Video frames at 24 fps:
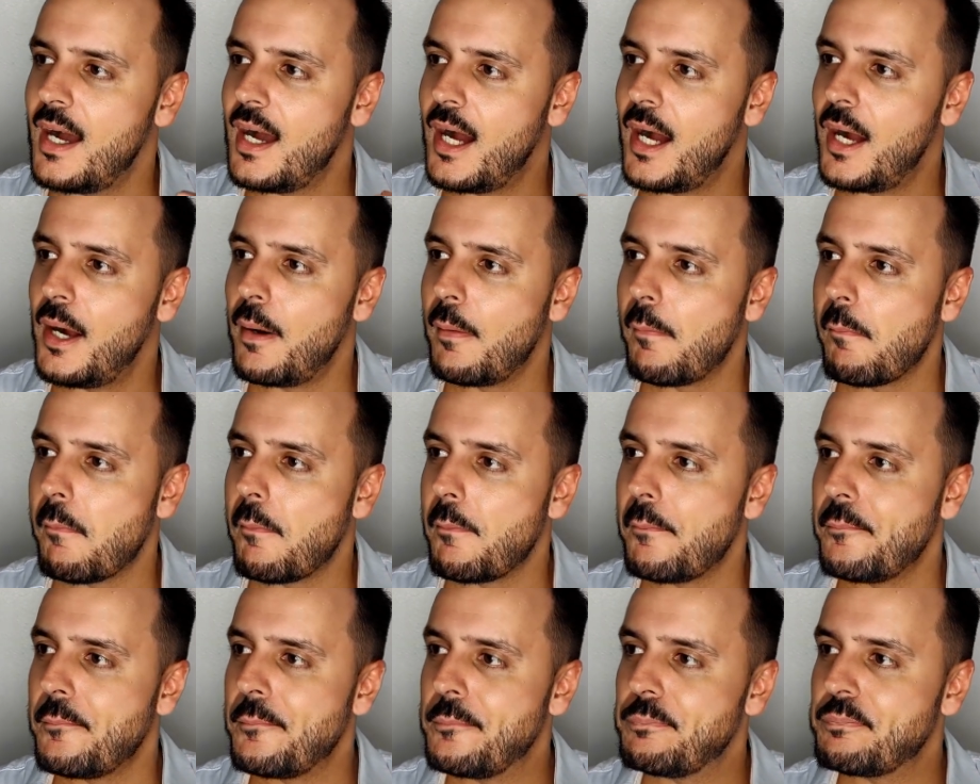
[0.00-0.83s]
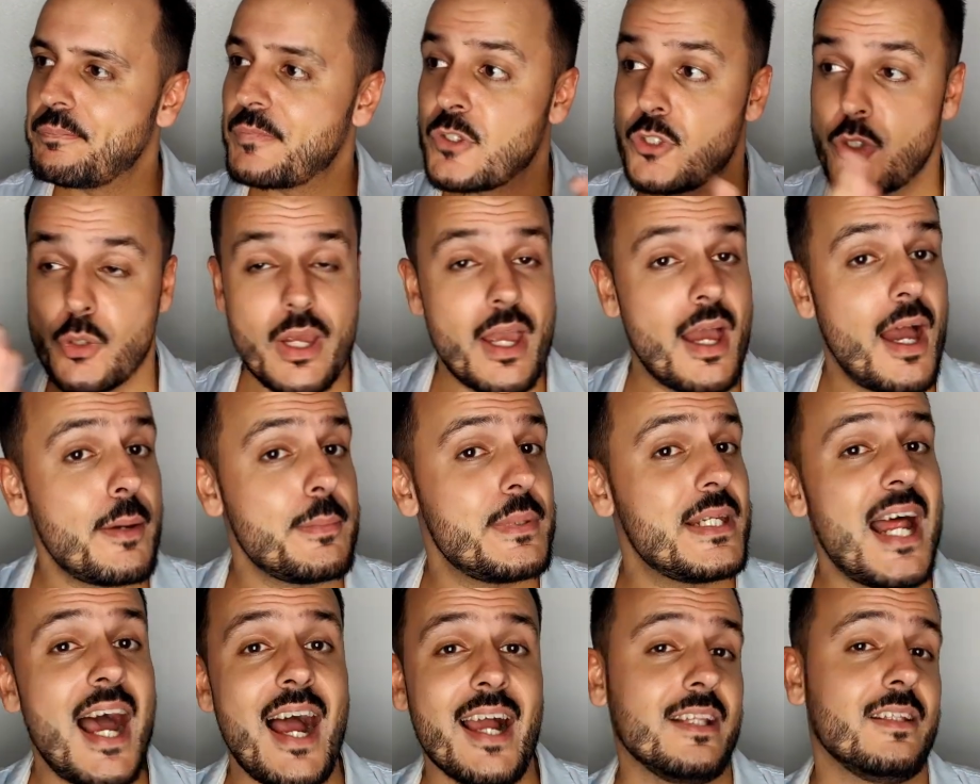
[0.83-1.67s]
Um, so yeah,
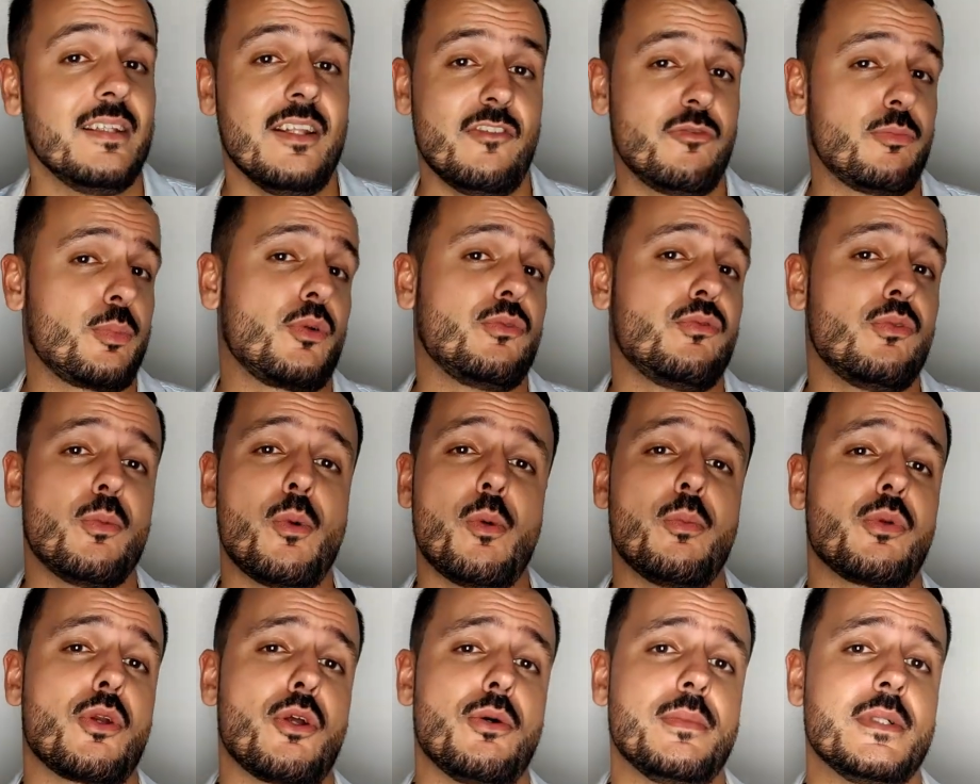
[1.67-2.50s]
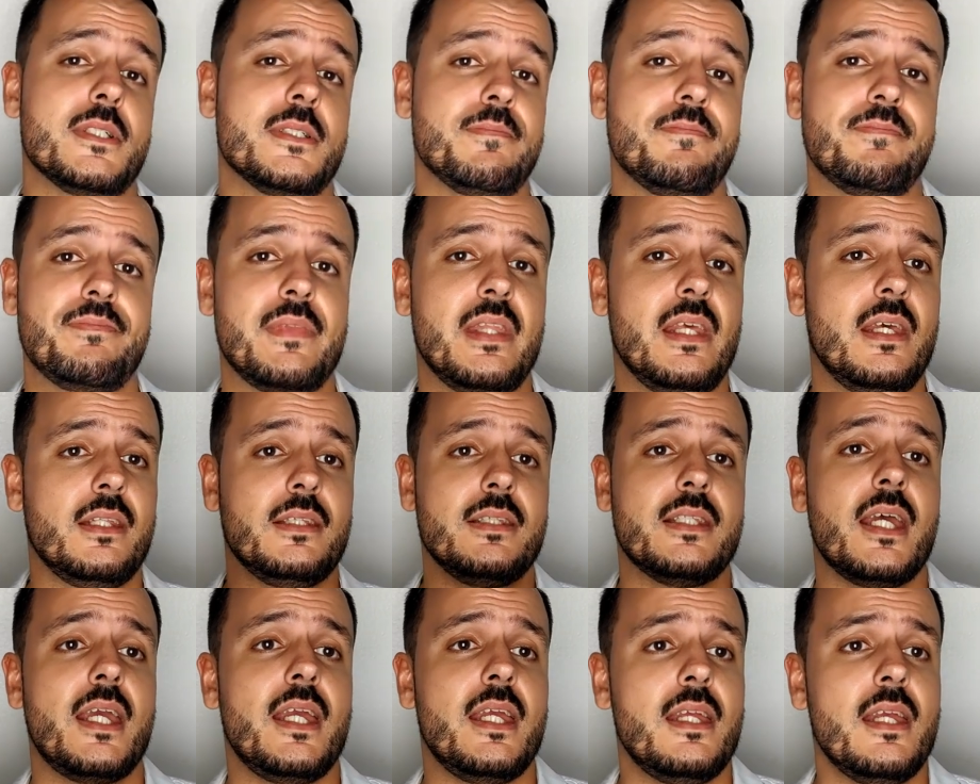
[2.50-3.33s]
I mean, I love Profumum Roma.
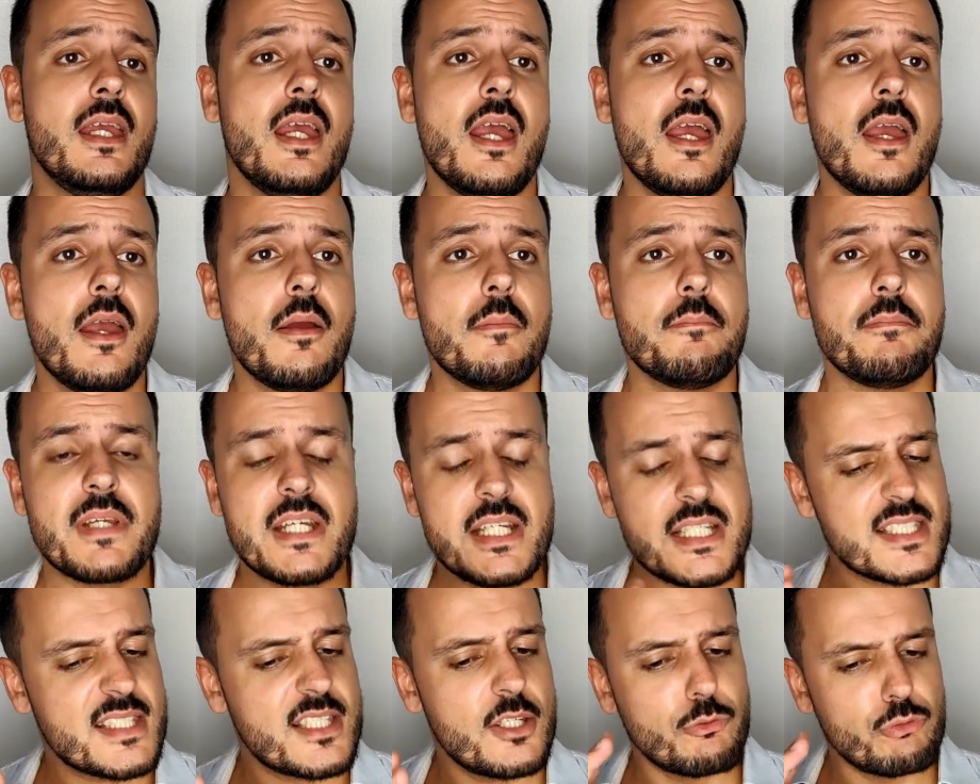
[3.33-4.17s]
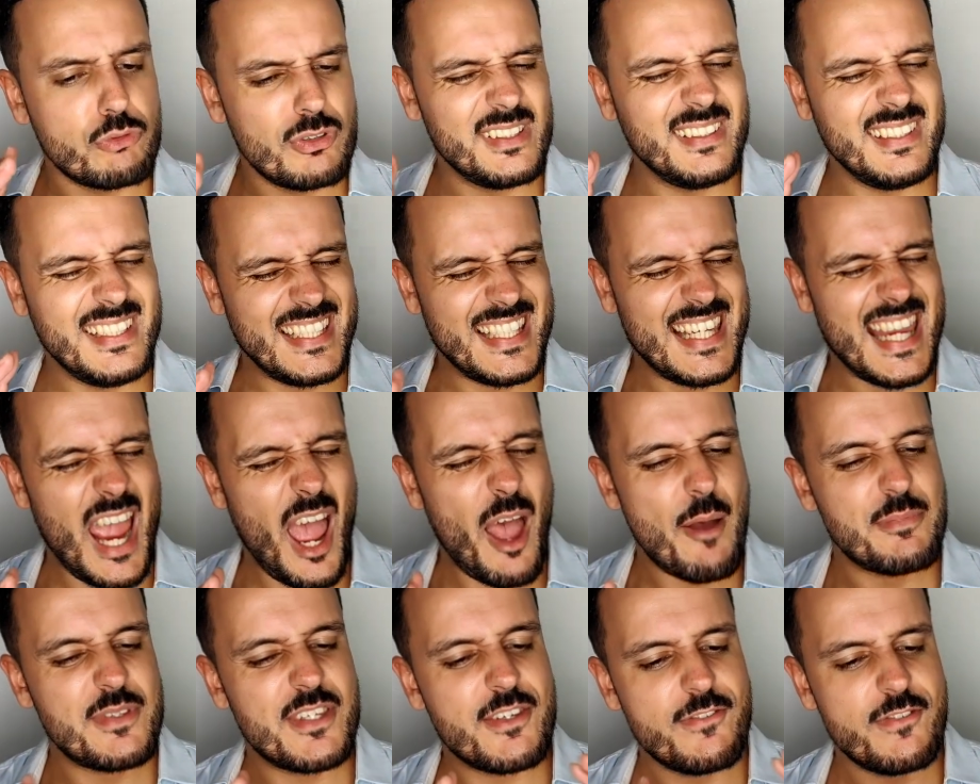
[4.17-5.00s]
They, because they really
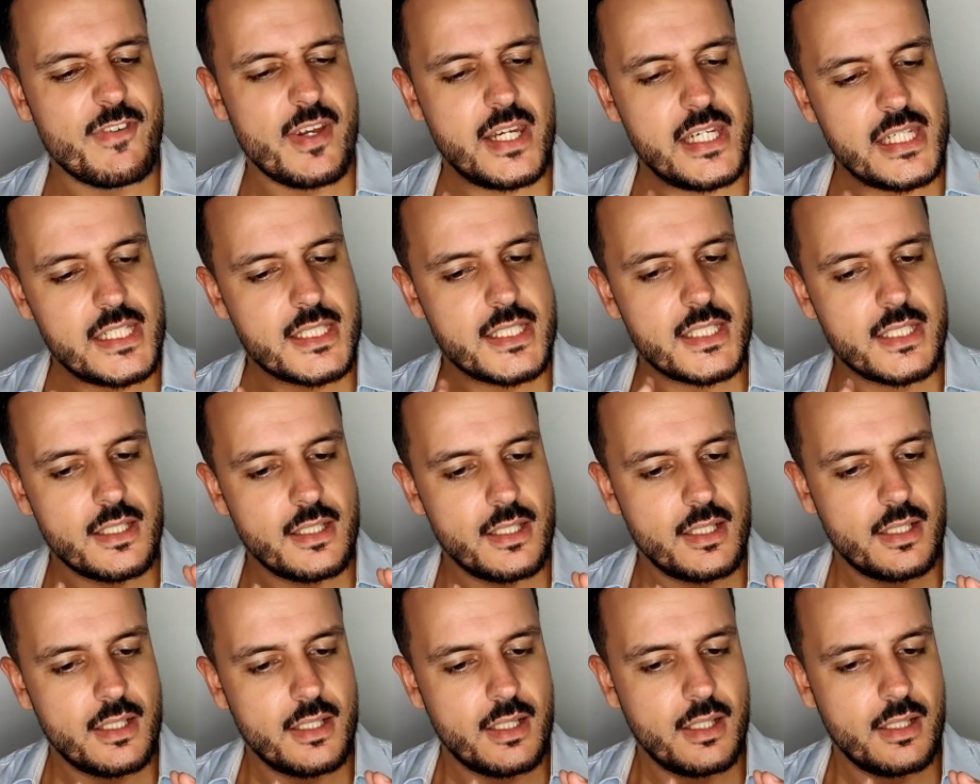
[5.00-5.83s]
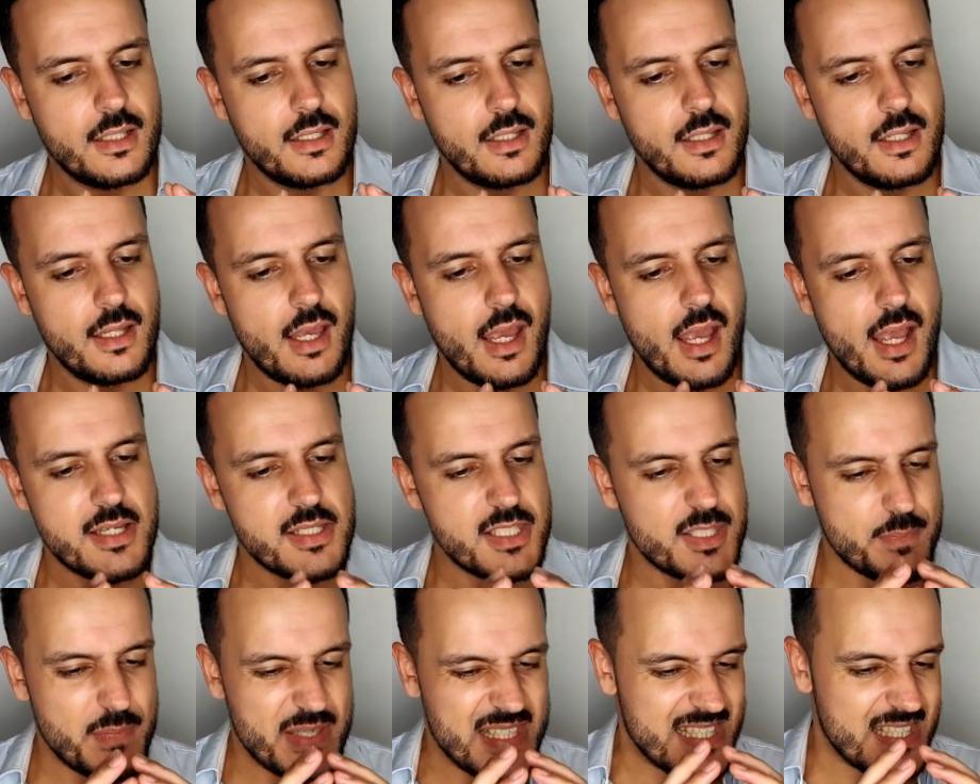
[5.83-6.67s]
captivate
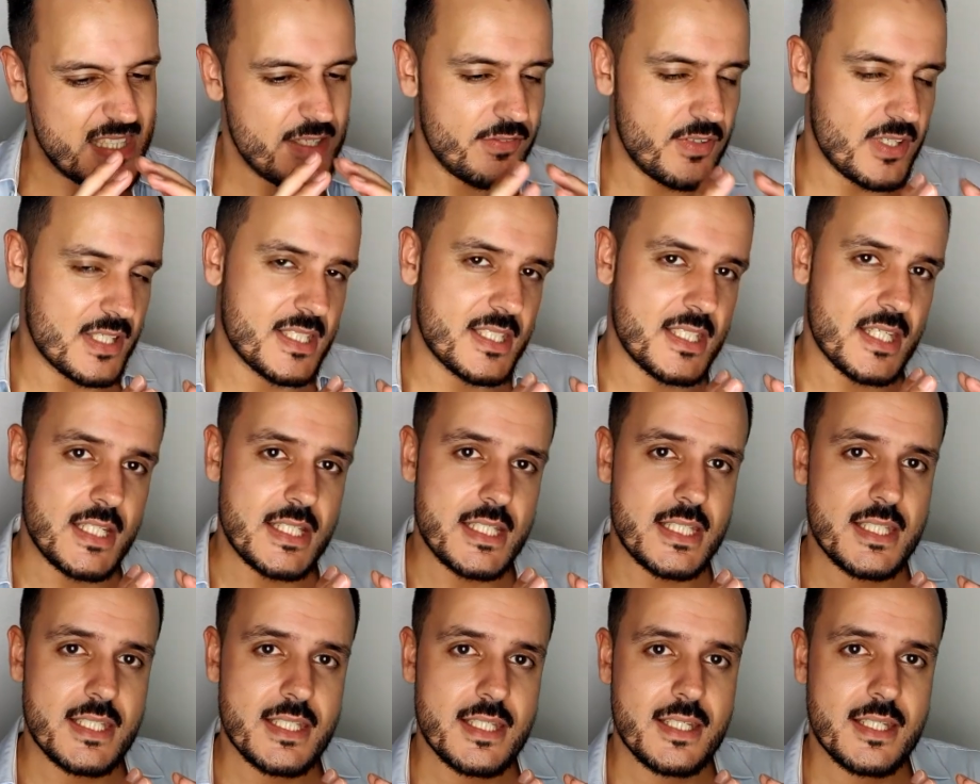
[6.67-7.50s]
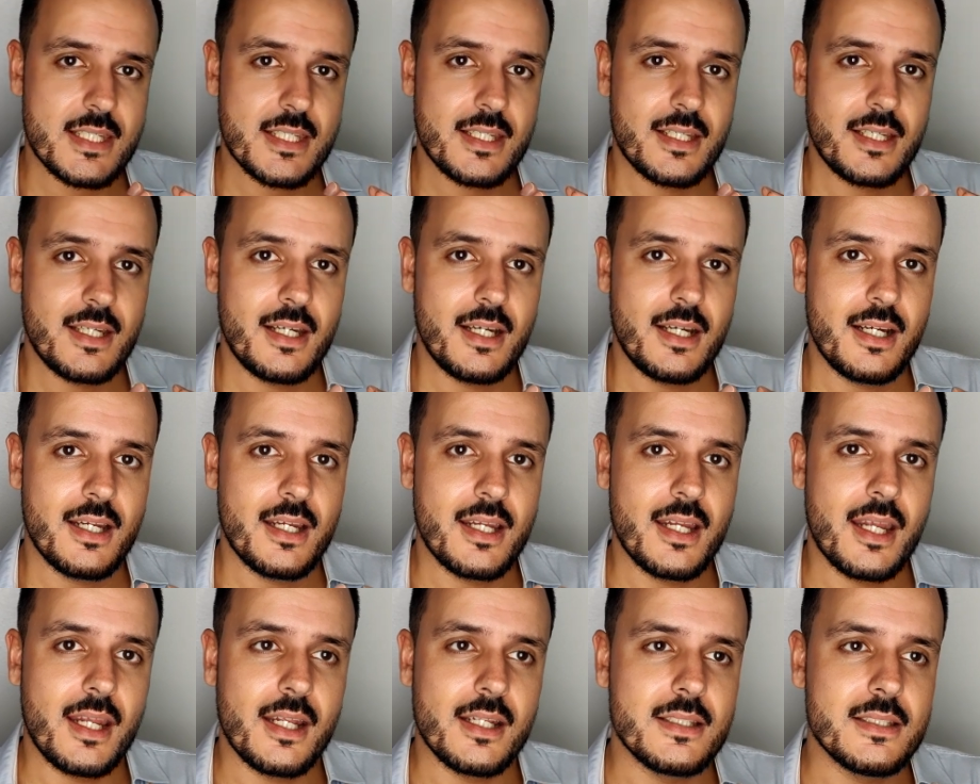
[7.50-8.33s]
a specific scent
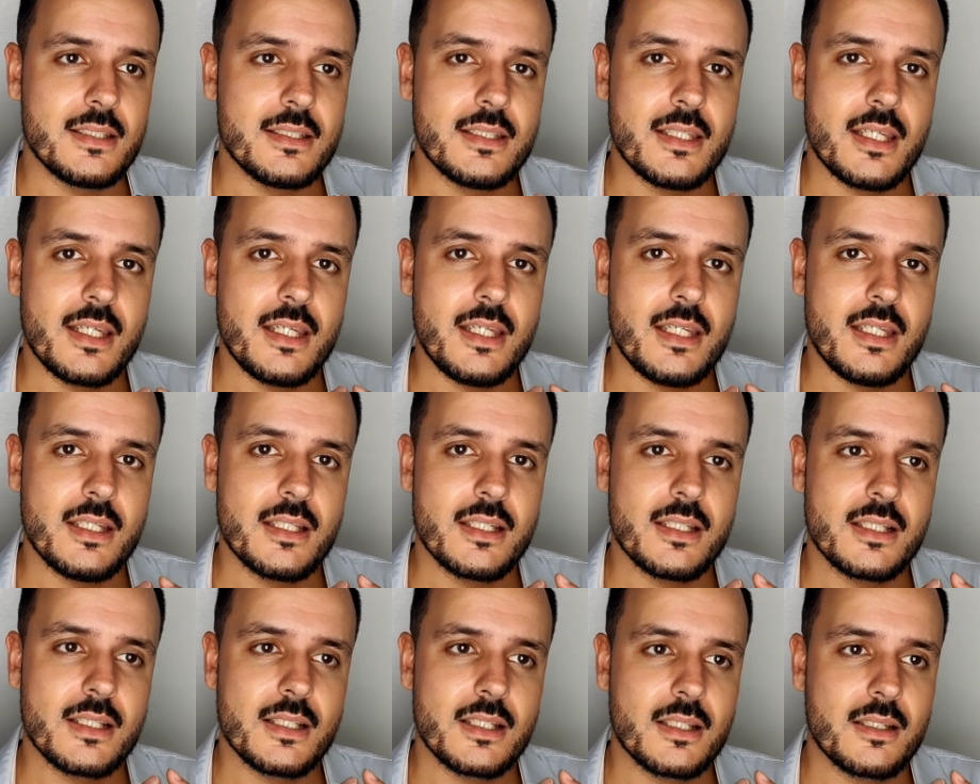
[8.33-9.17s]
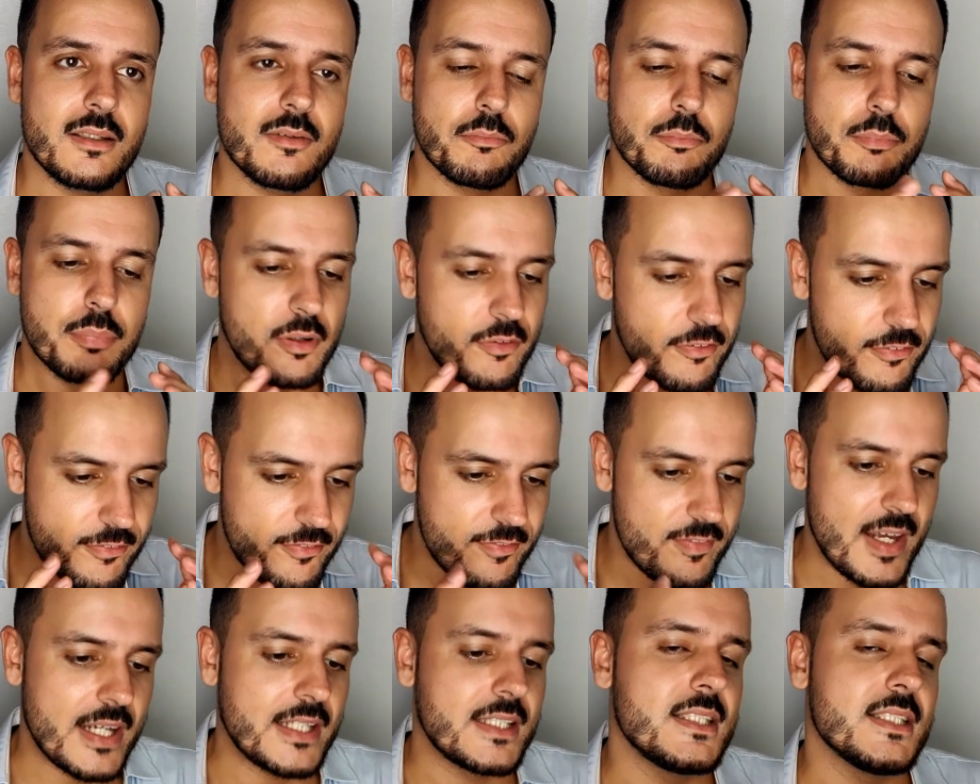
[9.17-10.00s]
and they
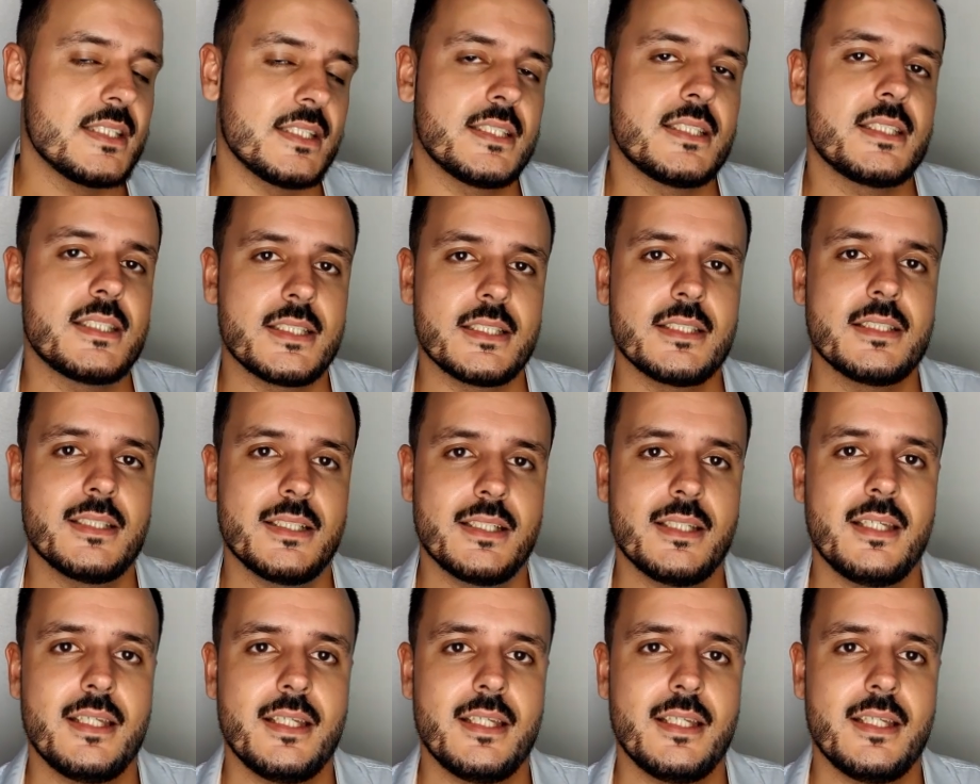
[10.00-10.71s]
perfected it.